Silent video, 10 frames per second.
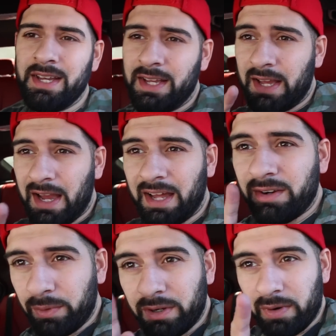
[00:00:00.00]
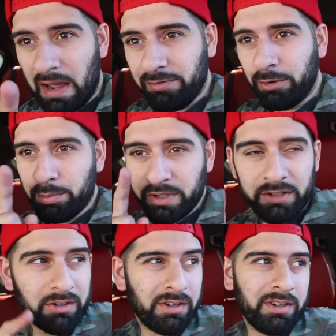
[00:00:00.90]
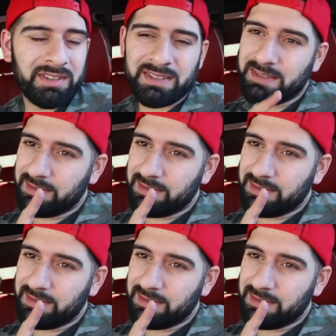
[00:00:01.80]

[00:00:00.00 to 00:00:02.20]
What? How to win a raffle, bring your girl.